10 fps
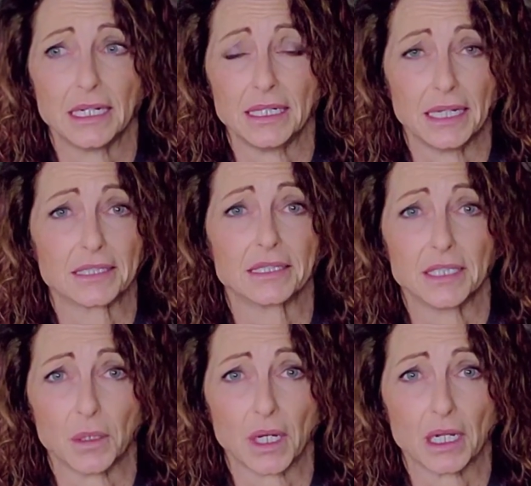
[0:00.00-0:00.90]
a dozen
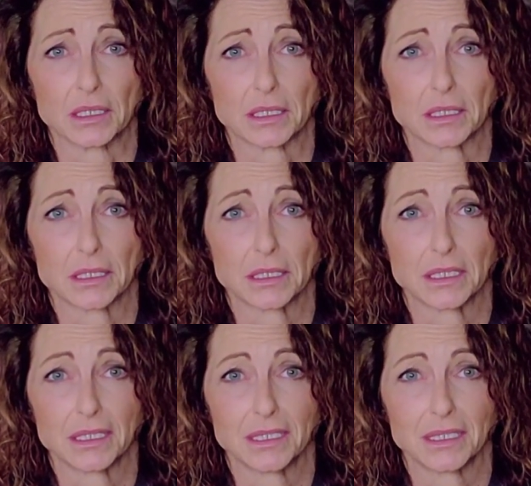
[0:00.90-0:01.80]
donuts,
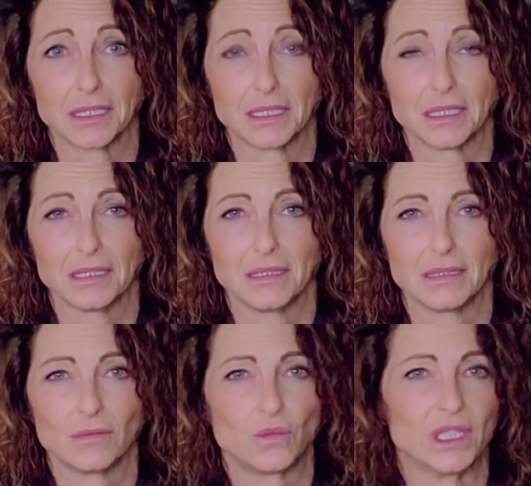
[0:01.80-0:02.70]

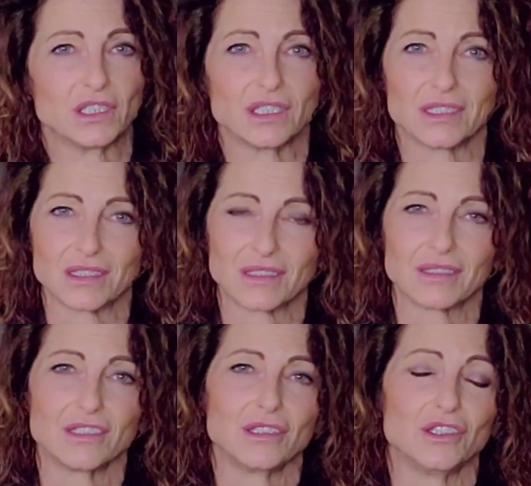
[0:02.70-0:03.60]
which
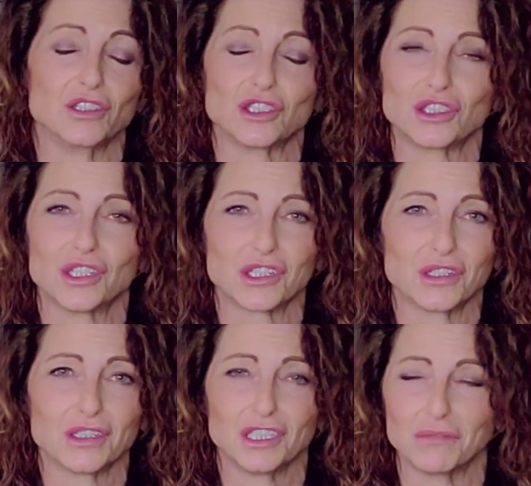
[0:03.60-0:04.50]
is your
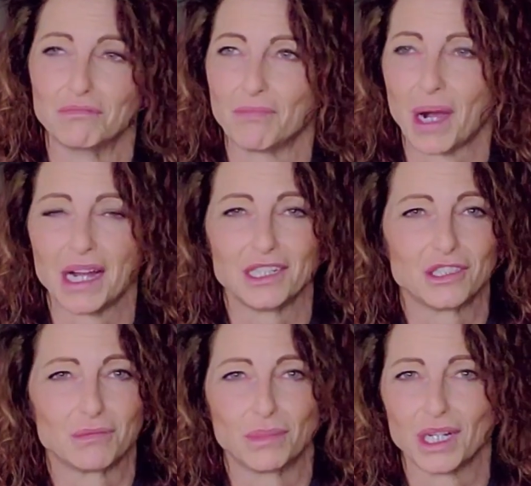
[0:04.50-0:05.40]
sugar, your
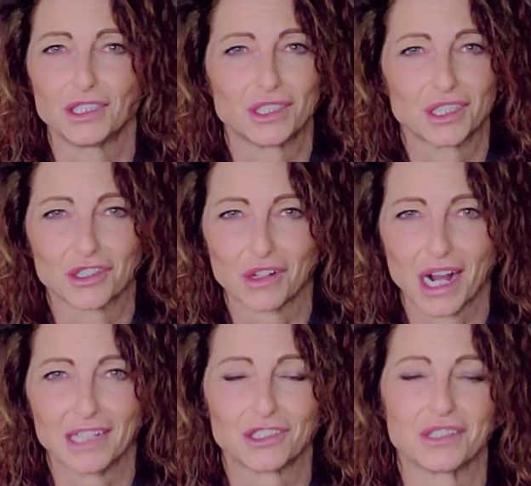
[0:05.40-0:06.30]
blood sugar
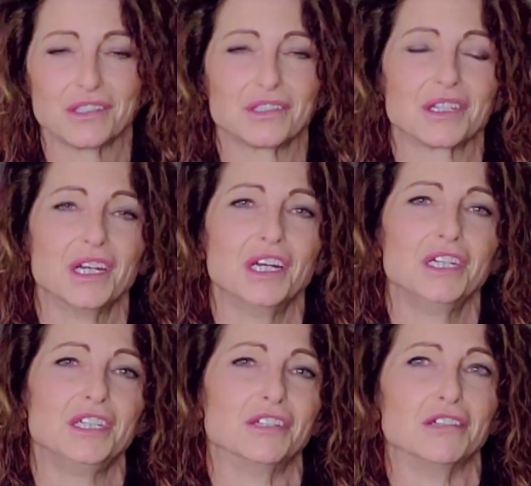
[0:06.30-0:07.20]
crashes,
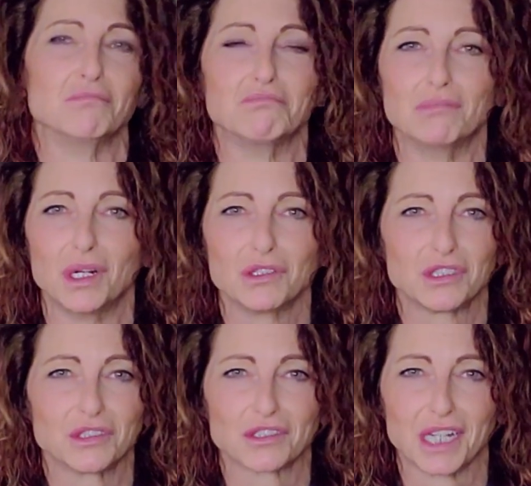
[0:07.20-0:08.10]
your
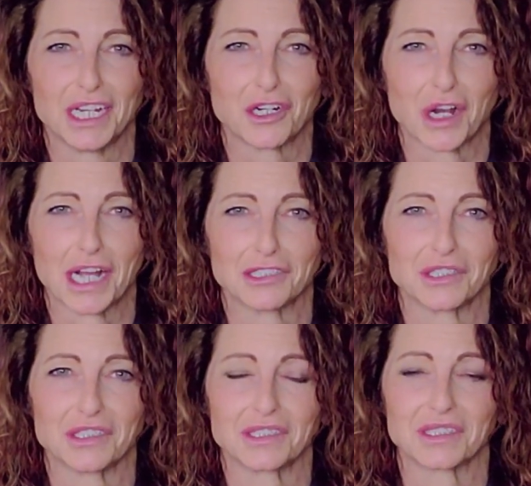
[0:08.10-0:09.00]
emotional state
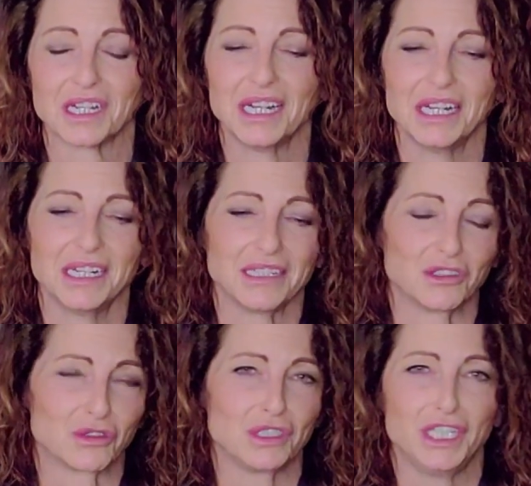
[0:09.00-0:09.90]
crashes.
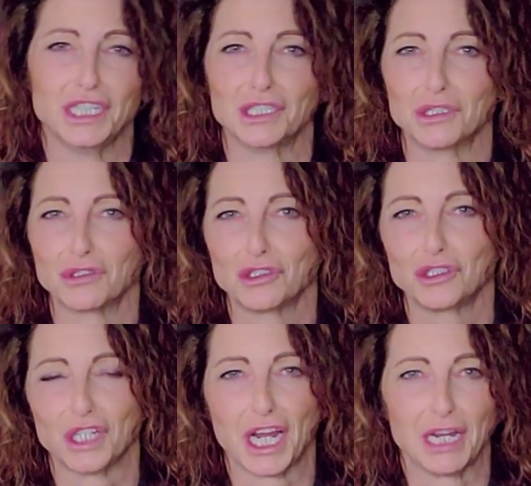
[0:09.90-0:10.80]
There's guilt,
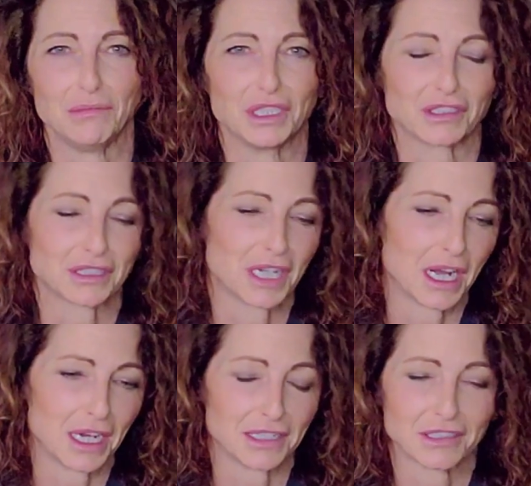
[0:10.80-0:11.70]
shame,
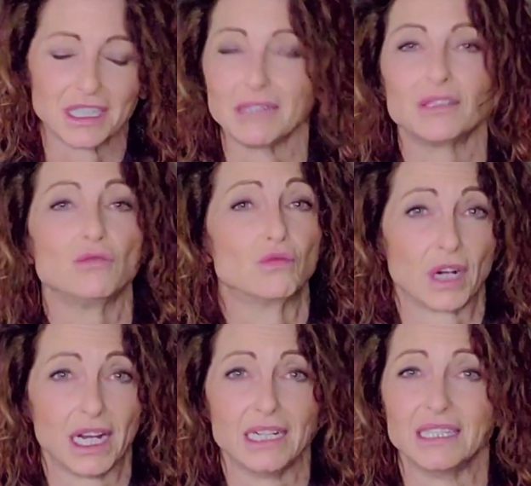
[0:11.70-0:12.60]
disgust,
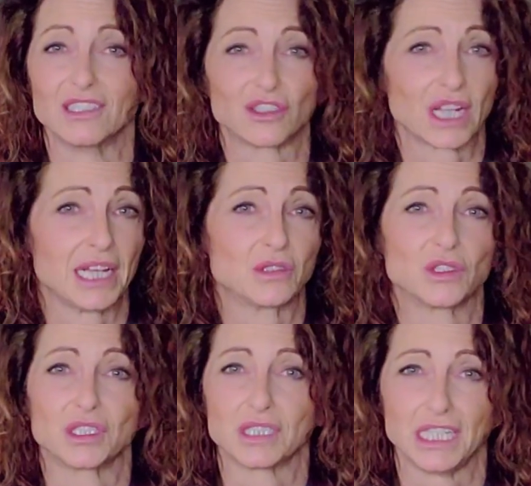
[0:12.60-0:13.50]
right? And the
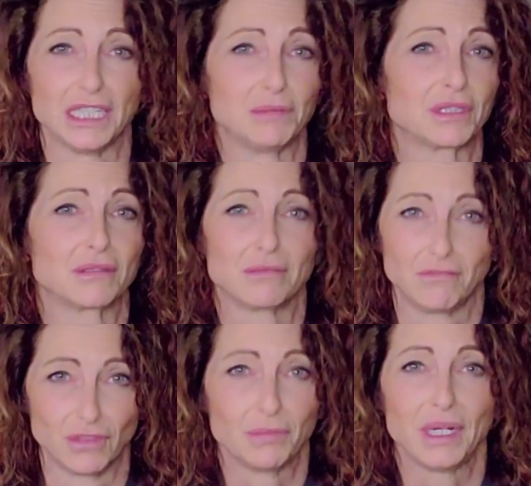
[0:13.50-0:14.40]
cycle just keeps
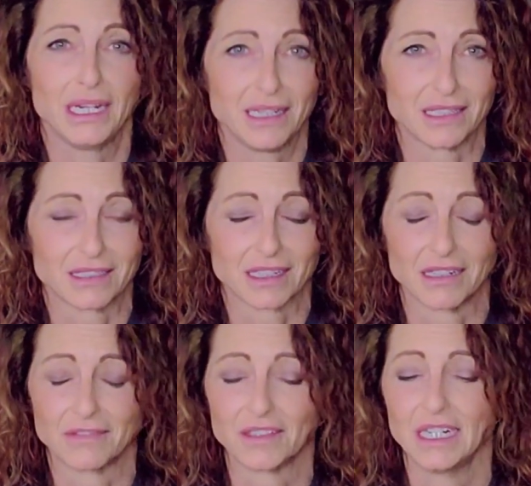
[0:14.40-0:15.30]
repeating
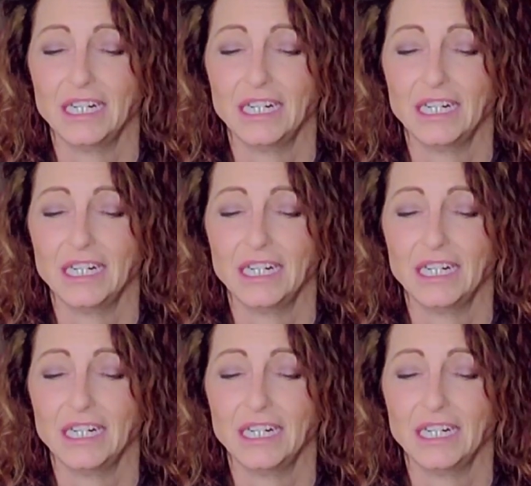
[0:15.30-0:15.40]
itself.